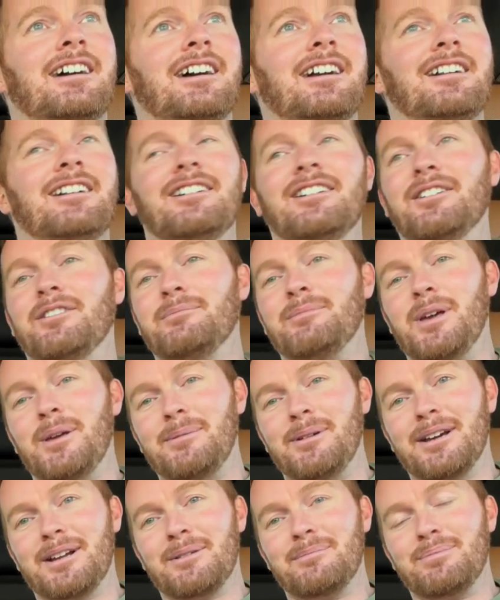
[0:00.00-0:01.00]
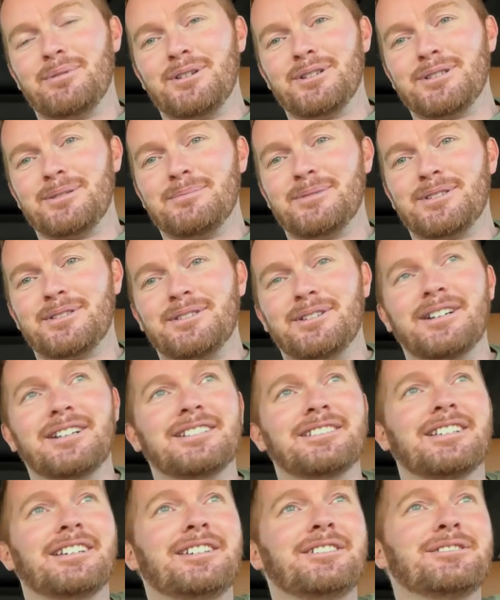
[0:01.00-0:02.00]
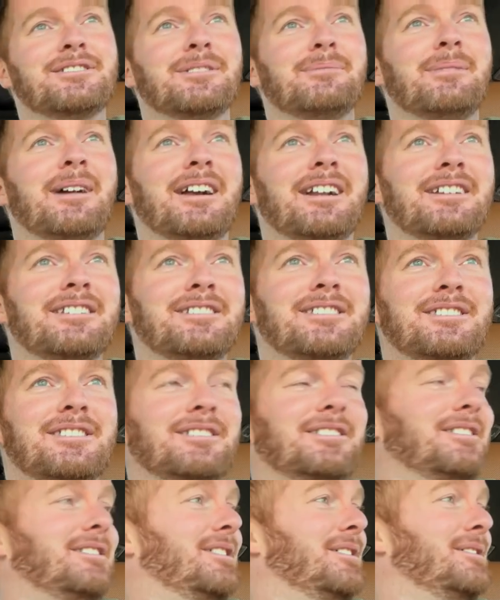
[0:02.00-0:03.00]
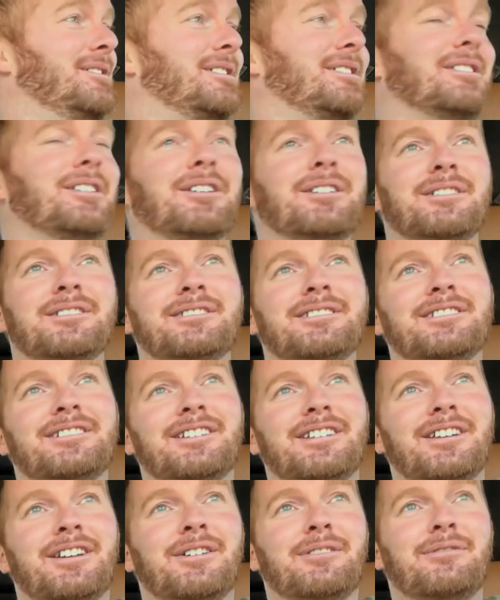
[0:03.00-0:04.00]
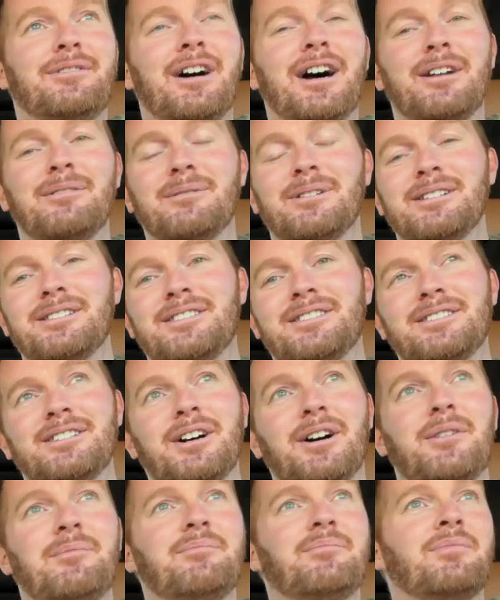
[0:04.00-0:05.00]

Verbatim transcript: don't know, maybe I can pull some strings. I usually manage to do so and find one, so